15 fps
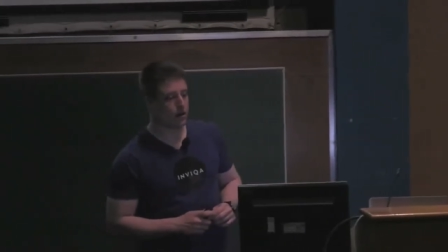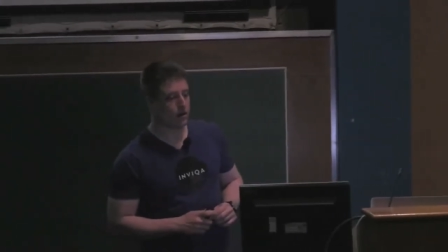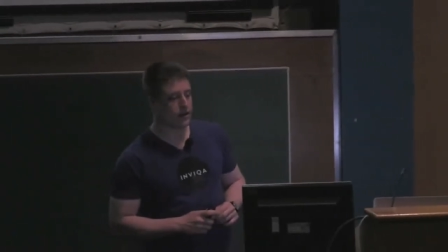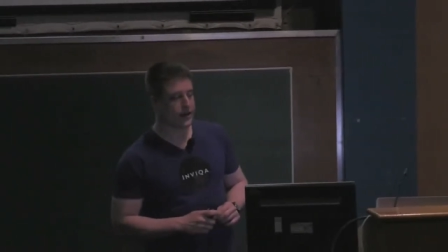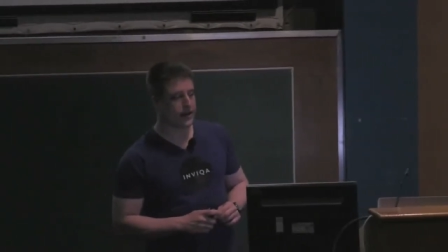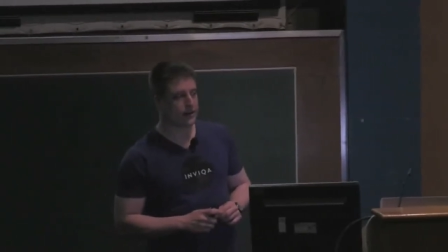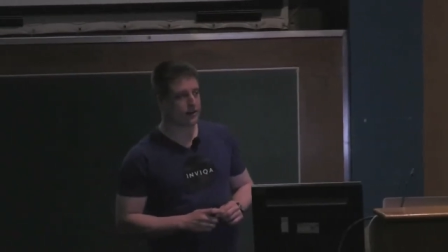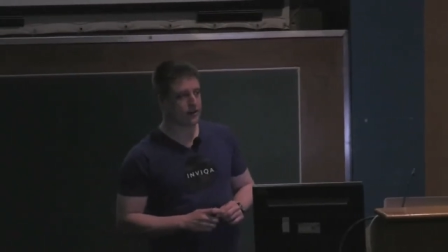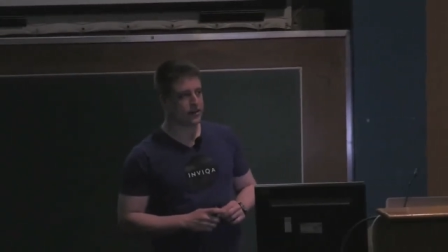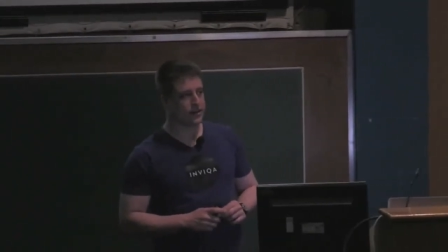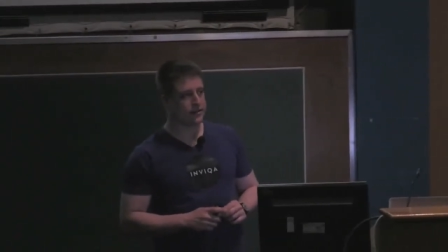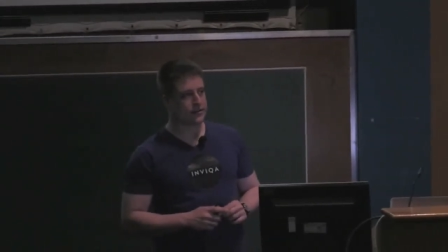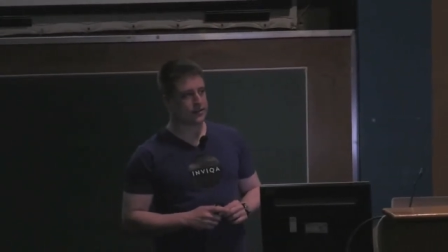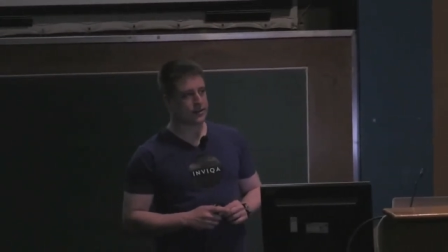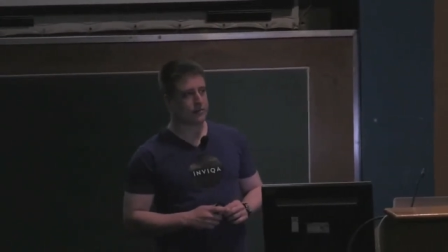they now
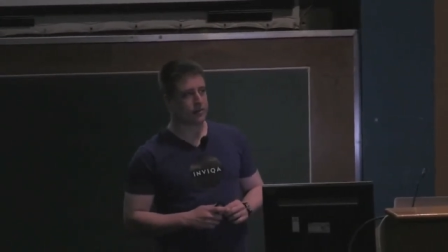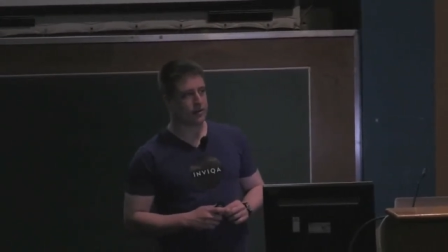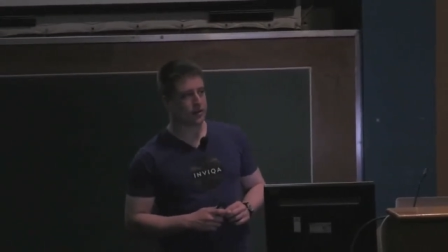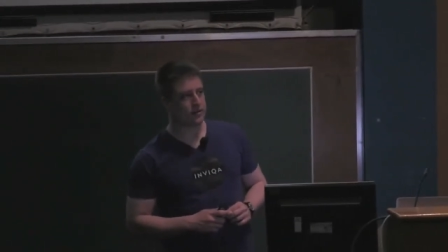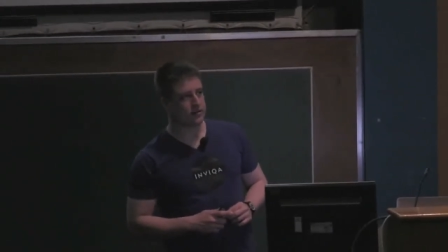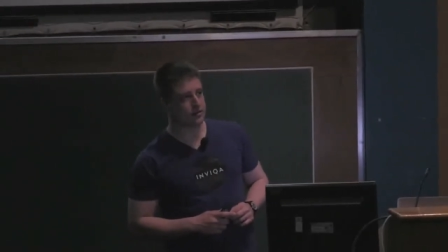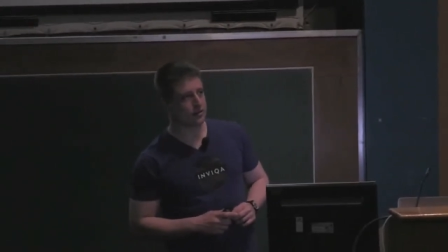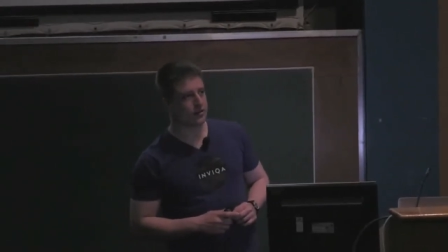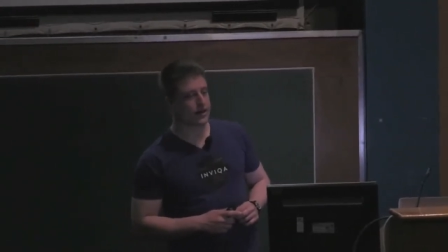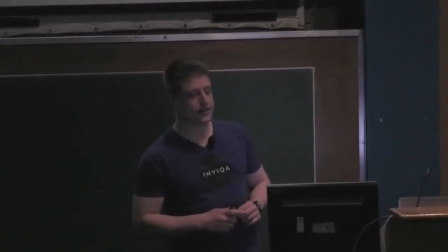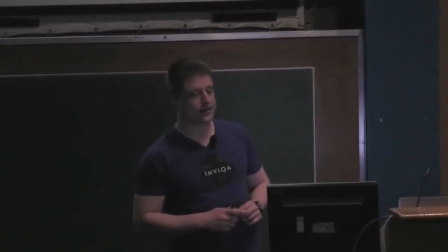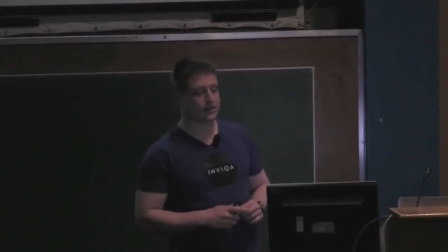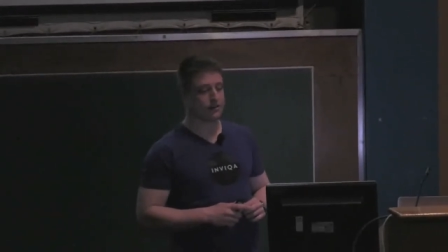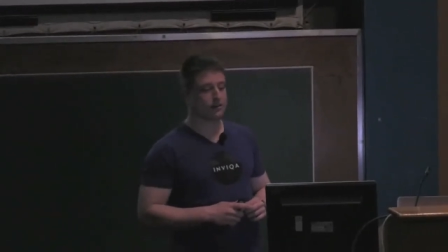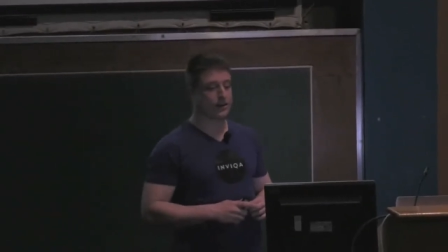contain the same things, not
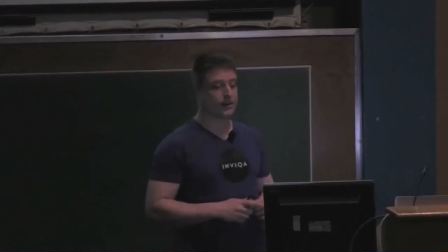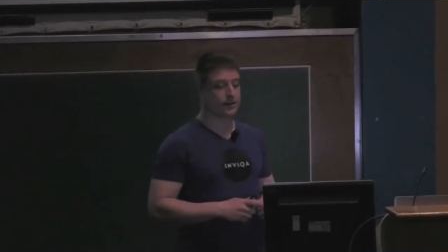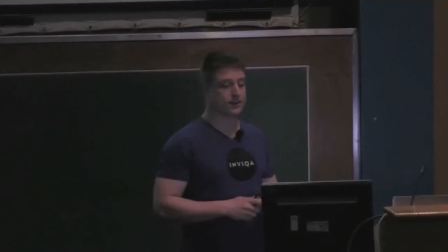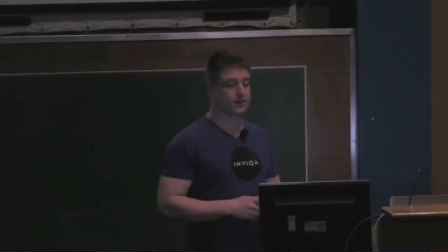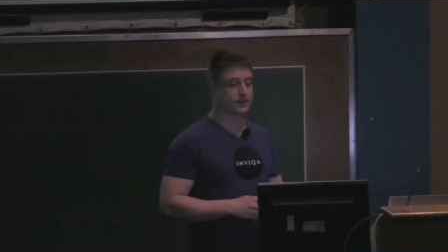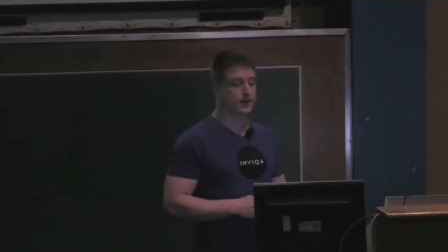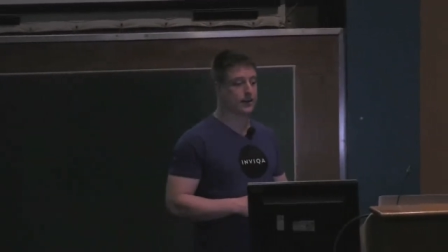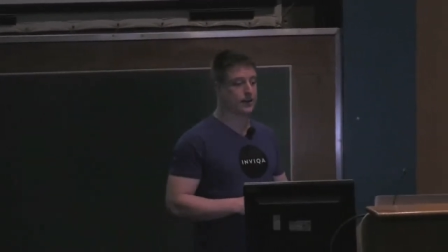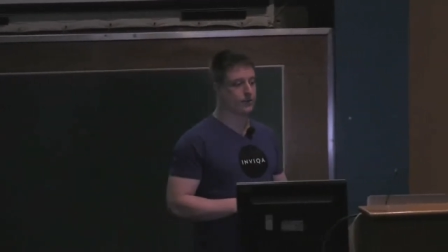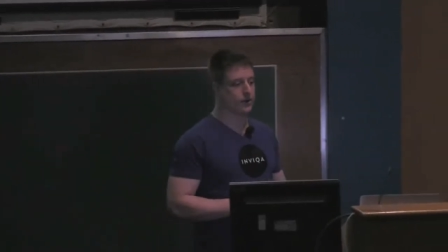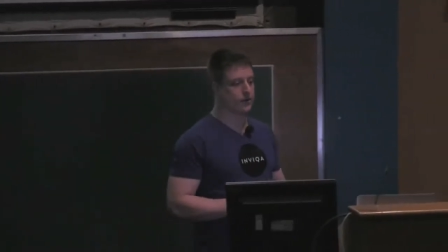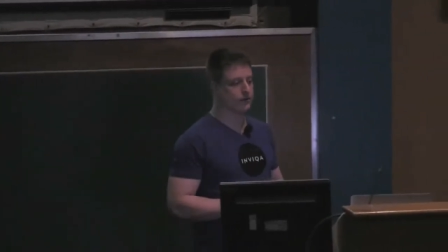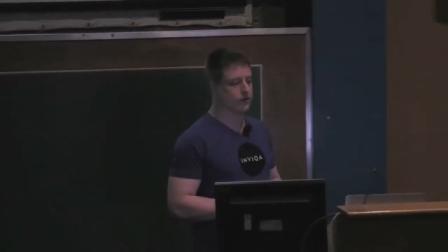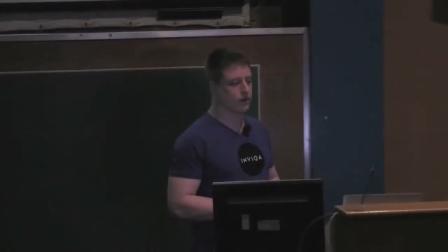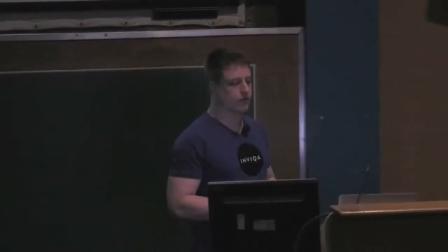necessarily going to stay that
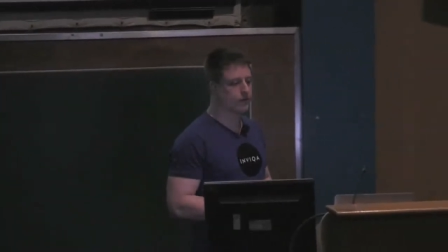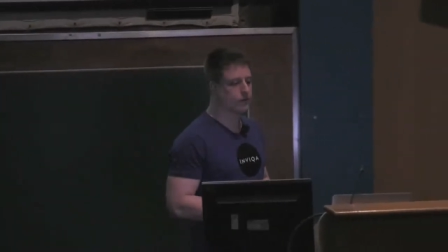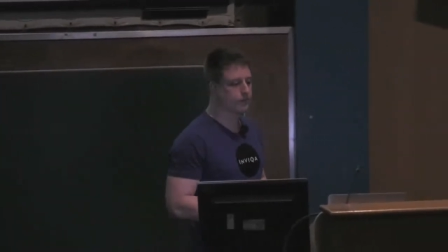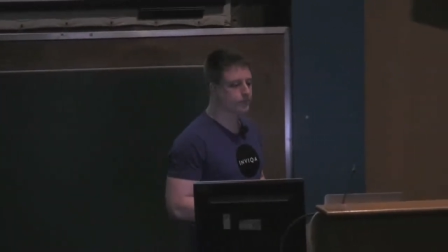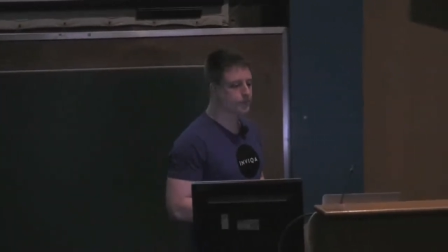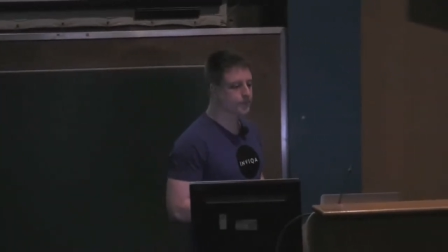way forever.